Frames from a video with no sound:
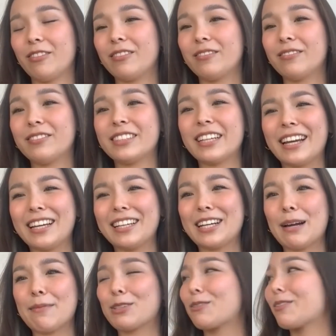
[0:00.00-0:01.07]
taking
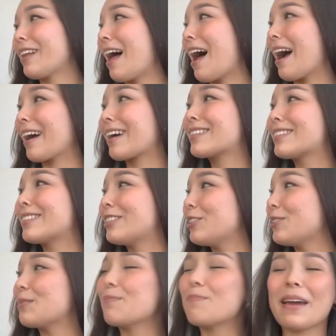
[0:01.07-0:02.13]
time to relax, do
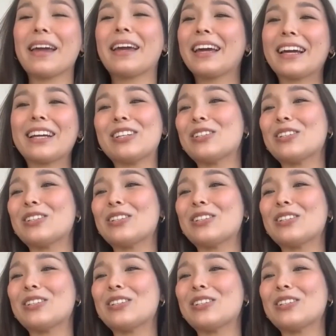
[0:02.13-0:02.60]
some baking,